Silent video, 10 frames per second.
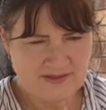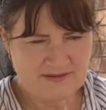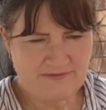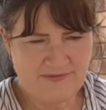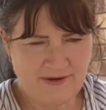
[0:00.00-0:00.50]

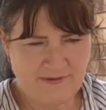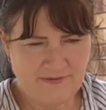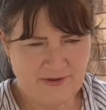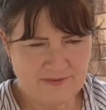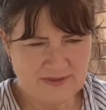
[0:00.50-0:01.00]
It's
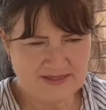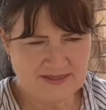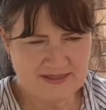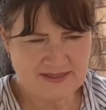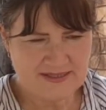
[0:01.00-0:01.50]
very
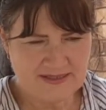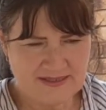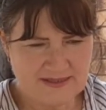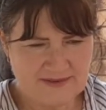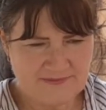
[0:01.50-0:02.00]
muscly down there.